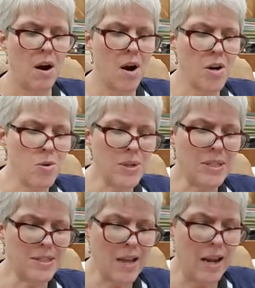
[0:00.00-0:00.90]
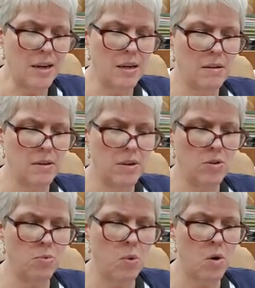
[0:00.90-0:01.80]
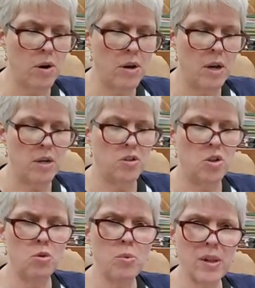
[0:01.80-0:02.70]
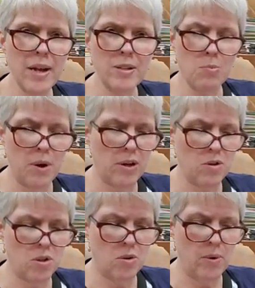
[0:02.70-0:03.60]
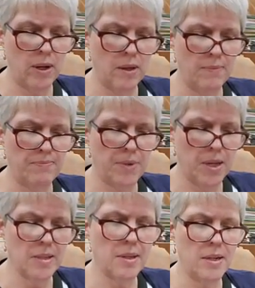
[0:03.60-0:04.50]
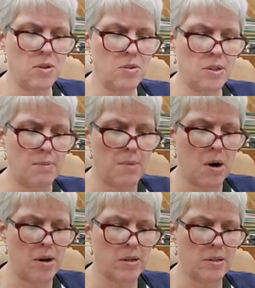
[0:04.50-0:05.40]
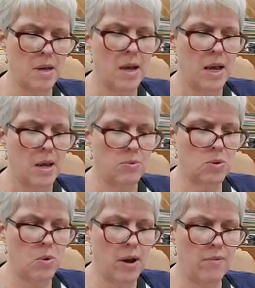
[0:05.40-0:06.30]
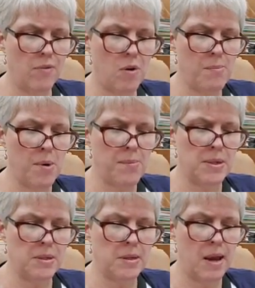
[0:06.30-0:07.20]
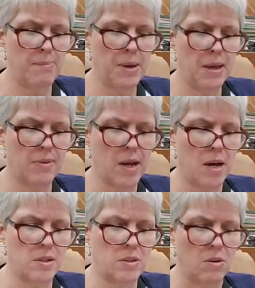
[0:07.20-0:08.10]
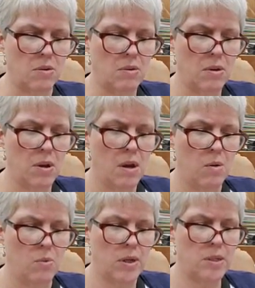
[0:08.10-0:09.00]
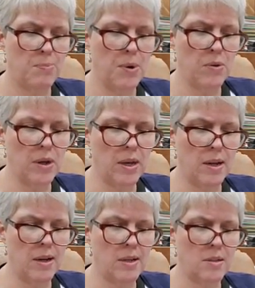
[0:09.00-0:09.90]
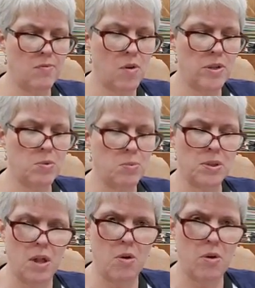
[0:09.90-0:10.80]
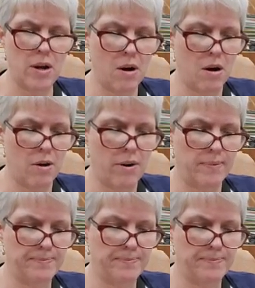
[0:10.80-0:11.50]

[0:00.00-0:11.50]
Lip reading: Are you insane? Leonard roared. Do you realize what you're doing? Yes, I do, said Marius. He was quiet for a moment, tapping at the console. When he spoke again, his voice was low and hard.